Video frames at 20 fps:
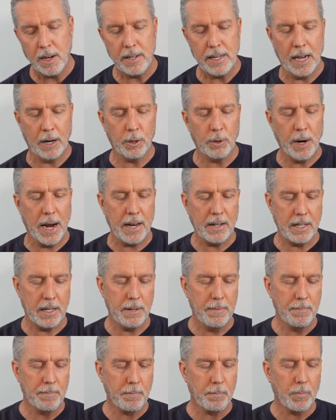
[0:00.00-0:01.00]
Now
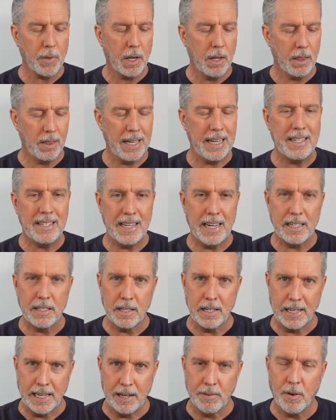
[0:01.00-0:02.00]
granted, these
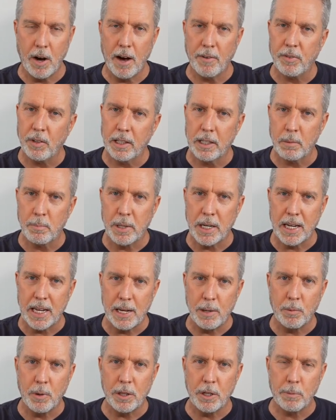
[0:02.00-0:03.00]
things give off a little bit of
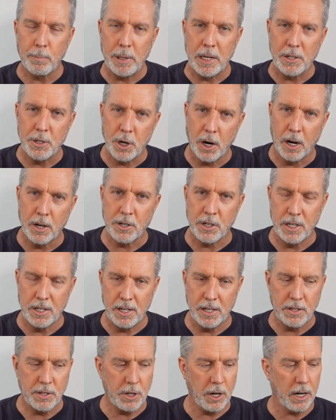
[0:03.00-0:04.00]
heat when they're being charged and
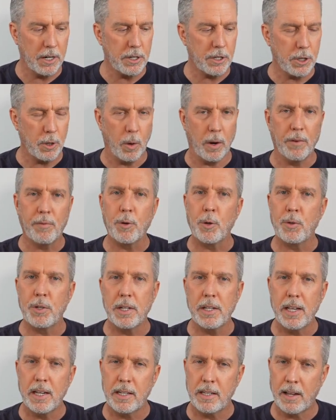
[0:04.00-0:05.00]
discharged. So if you
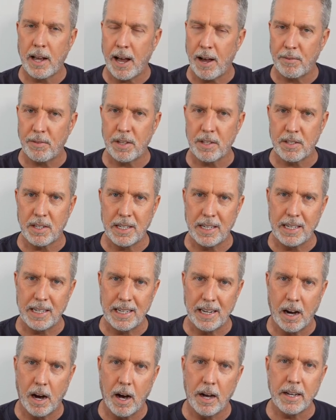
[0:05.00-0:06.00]
did have this in
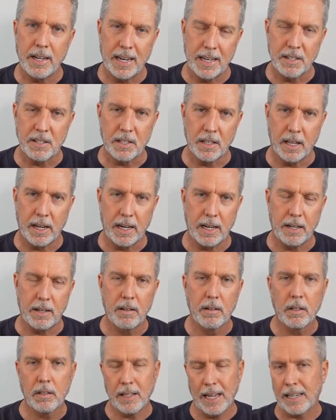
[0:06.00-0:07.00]
an
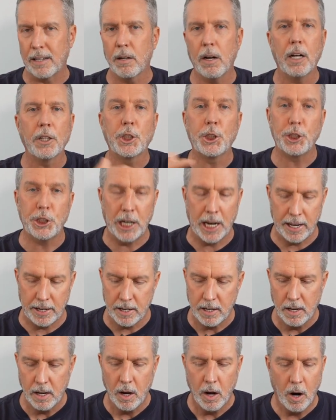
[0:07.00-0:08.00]
uninsulated, like a
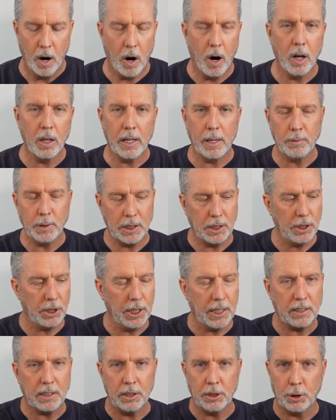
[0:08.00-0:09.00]
shed, all I would
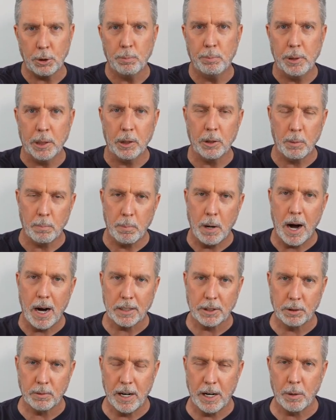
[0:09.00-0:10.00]
suggest is you build a
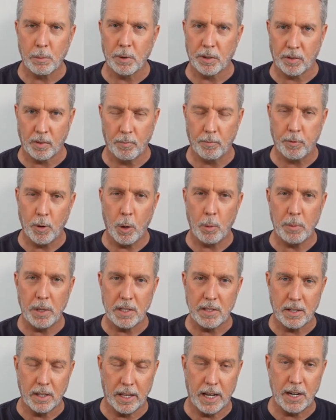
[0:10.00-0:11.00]
box around it with some foam
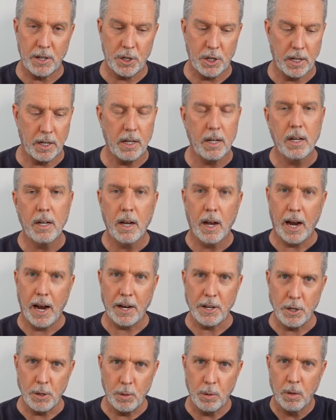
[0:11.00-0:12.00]
insulation
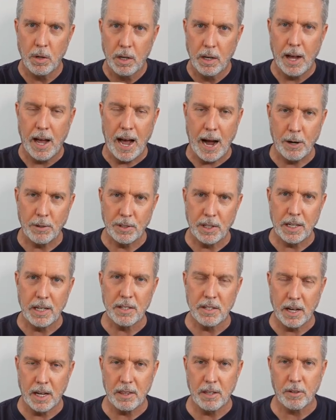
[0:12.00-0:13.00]
and you house it
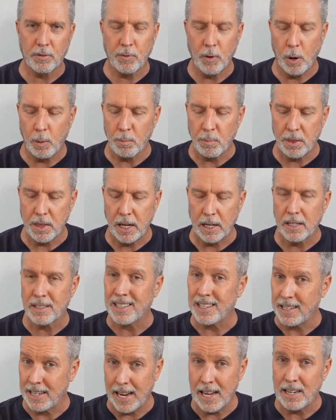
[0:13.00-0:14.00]
inside this foam thing,
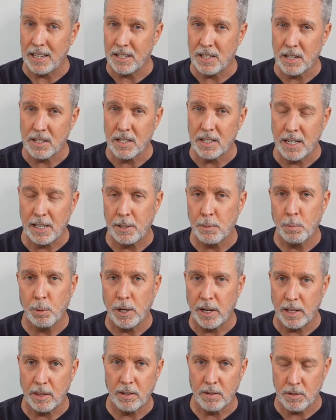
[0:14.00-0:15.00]
because again, it doesn't need to
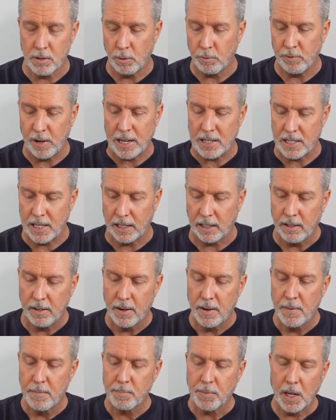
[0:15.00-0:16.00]
breathe, there's no venting,
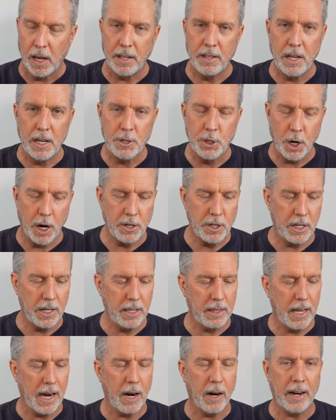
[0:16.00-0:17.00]
and then charge it
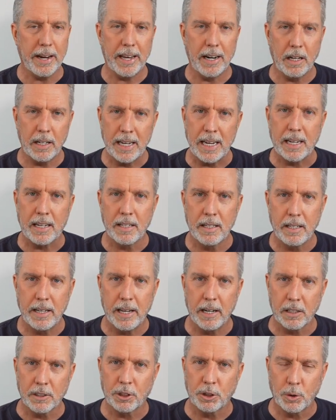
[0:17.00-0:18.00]
in there. It'll
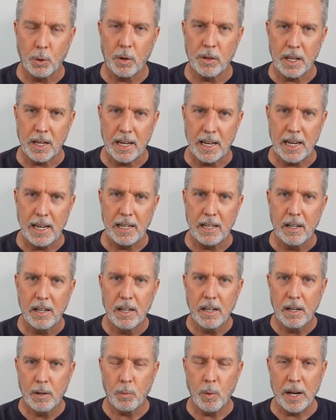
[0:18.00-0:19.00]
it'll store the heat
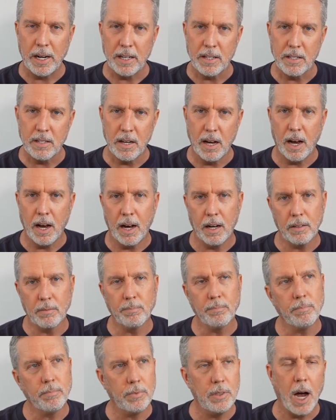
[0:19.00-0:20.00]
when it's uh,
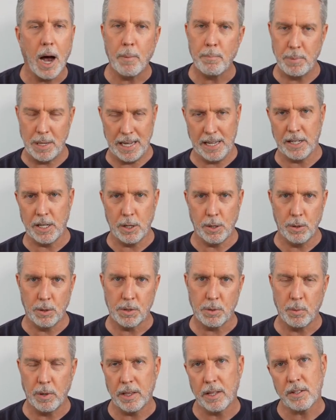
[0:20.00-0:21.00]
not being
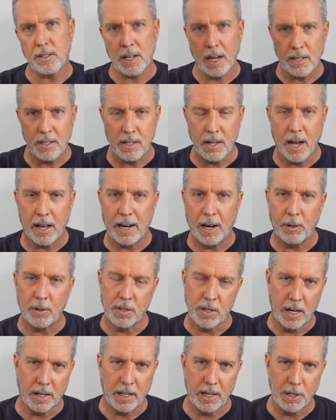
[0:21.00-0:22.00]
used. When the sun's not out,
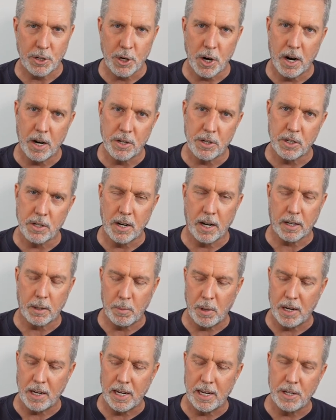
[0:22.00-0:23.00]
it's not getting charged, there's not
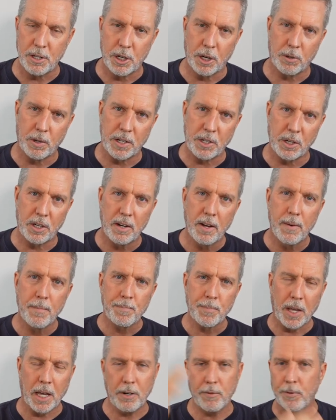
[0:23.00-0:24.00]
gonna be any heat generation.
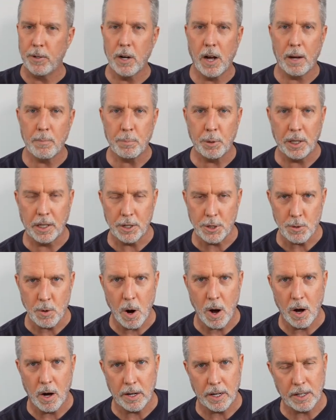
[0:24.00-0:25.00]
And if you're not putting a
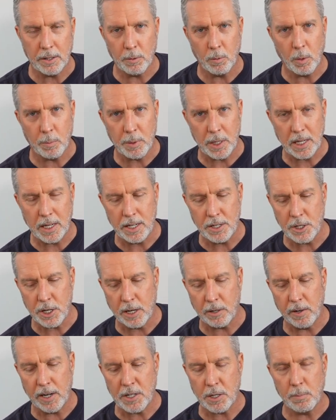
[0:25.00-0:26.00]
draw on it, there won't be heat
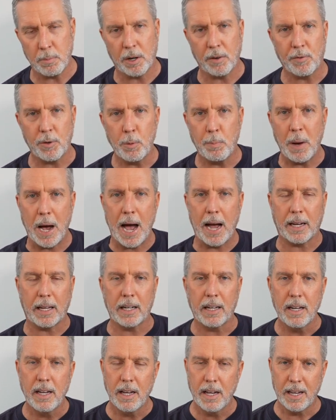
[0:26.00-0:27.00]
generation. But if you pack
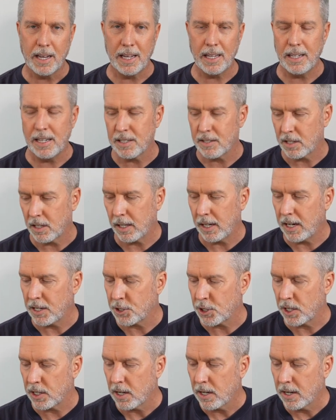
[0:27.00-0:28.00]
it in
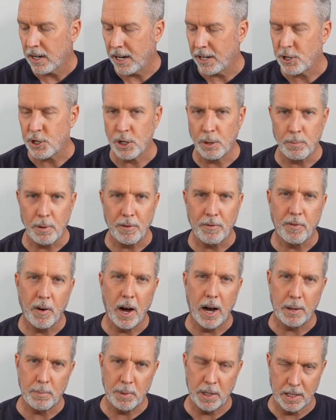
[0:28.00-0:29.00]
insulation, it should be
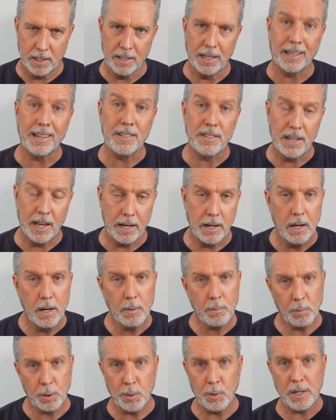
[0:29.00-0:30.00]
fine, because like I said,
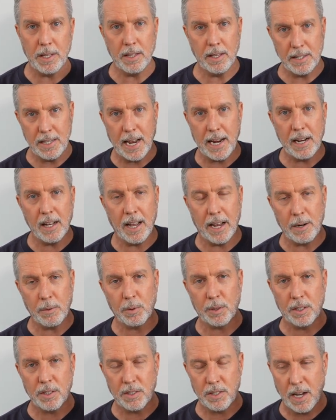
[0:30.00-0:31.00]
between the daylight
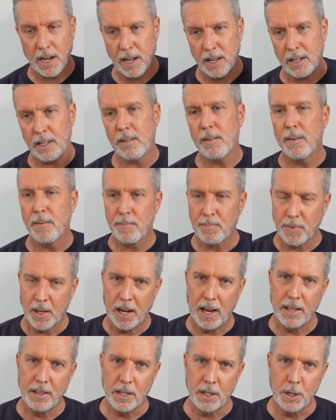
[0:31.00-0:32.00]
with the sun
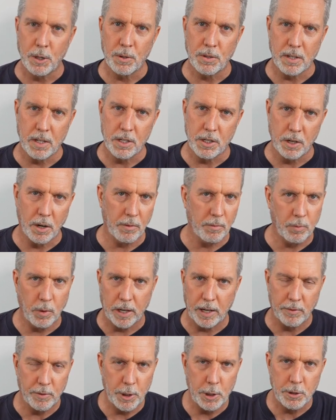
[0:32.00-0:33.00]
and the usage of
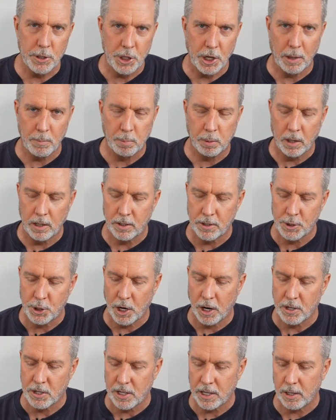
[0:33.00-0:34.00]
whatever you're char
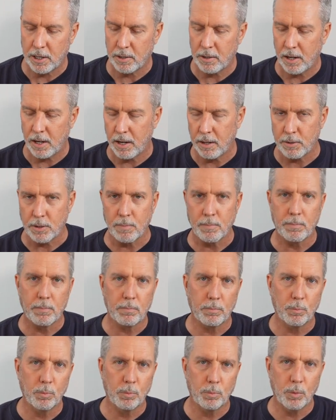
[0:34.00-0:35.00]
charging, uh,
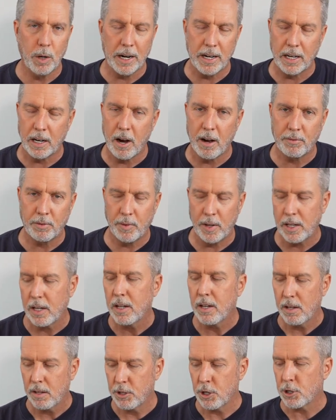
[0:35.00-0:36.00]
running off of it,
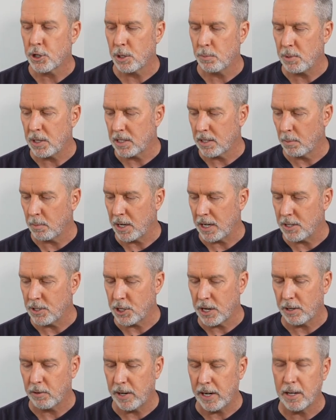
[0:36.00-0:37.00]
there should be some heat
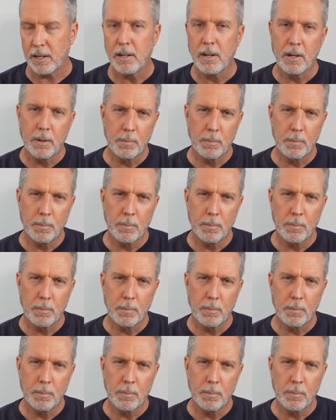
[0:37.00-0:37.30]
generated.